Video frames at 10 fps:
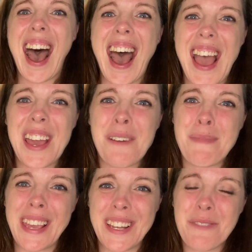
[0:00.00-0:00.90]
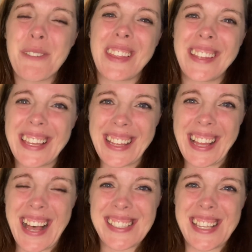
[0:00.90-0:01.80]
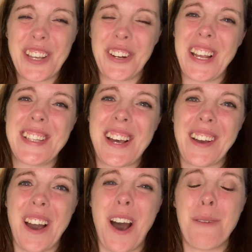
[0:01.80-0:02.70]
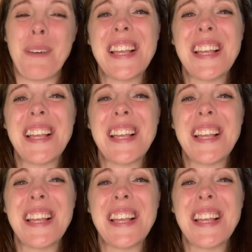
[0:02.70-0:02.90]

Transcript: Hi, I'm Anna with CleanClassyCreate.com,